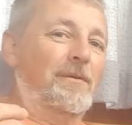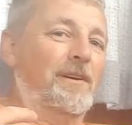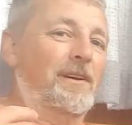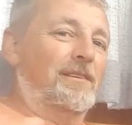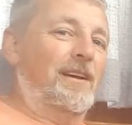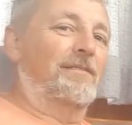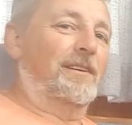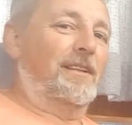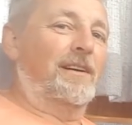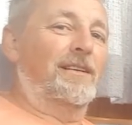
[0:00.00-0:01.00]
we knocked
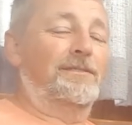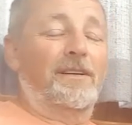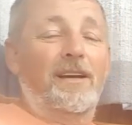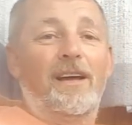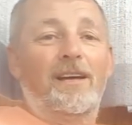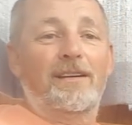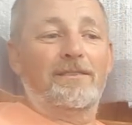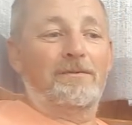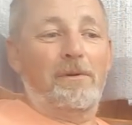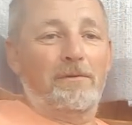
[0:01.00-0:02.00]
everything off
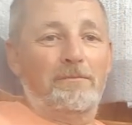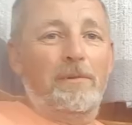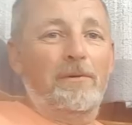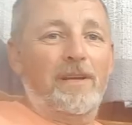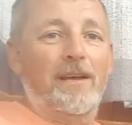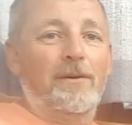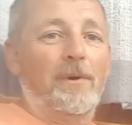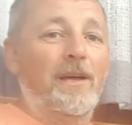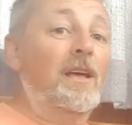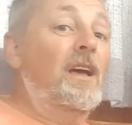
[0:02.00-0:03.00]
and we were about to head
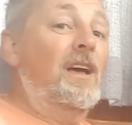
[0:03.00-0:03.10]
away,